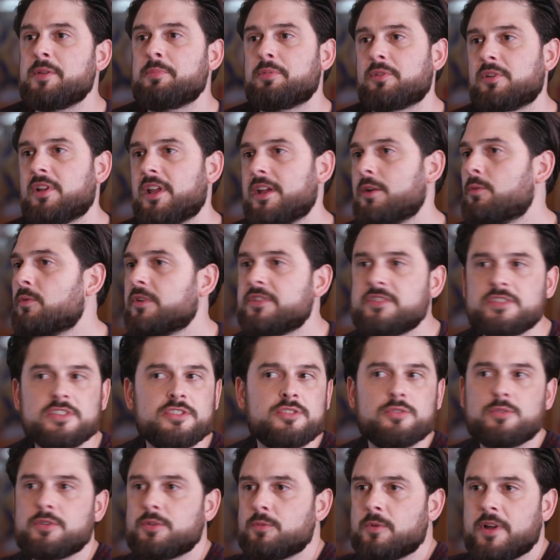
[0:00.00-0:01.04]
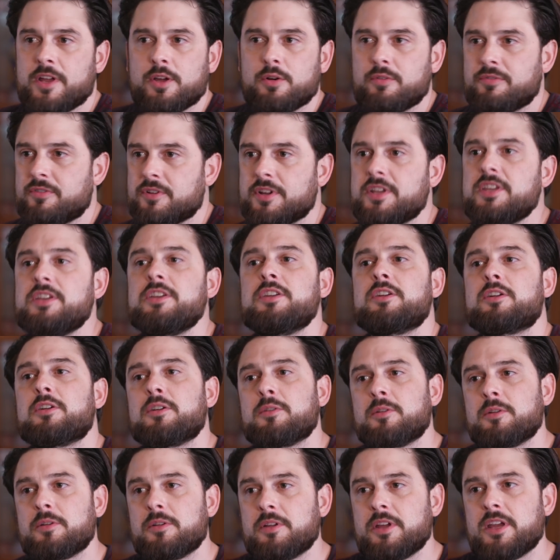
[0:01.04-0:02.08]
people yeah. are like, what's he doing way over
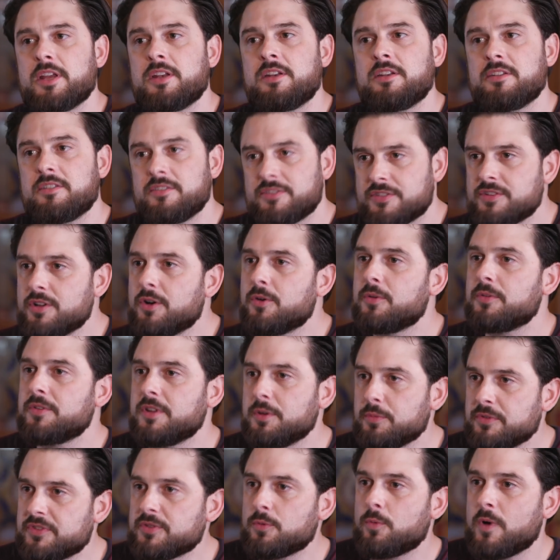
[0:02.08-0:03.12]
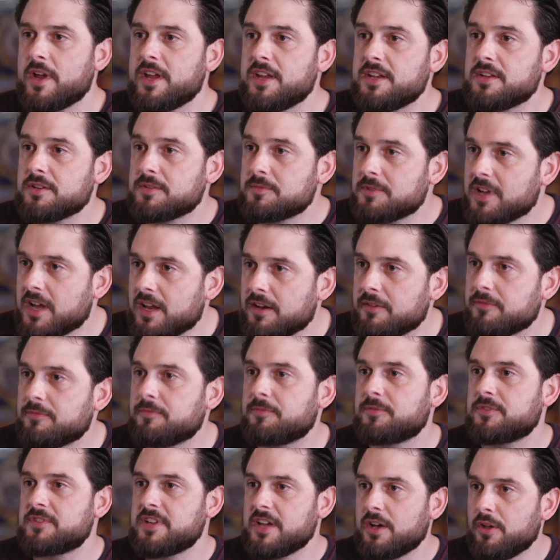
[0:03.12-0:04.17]
here? And so it was a way to kind of
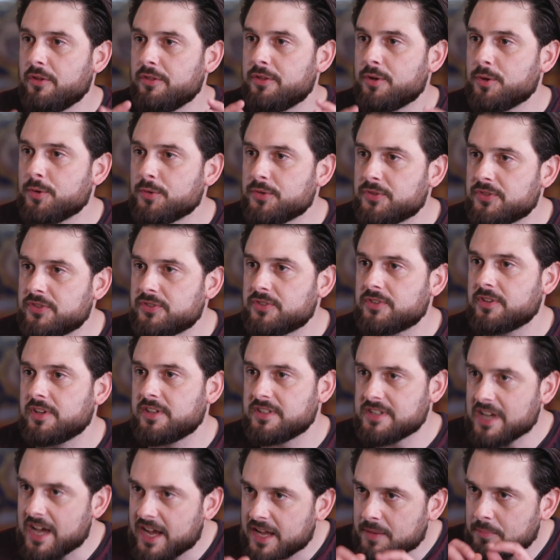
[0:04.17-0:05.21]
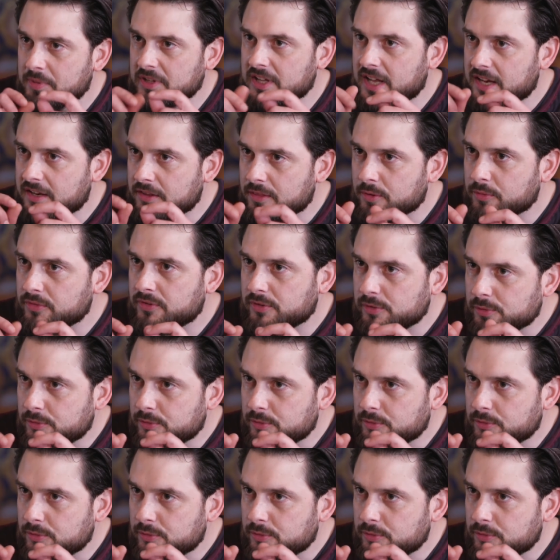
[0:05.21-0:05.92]
tell those and tie up a lot of those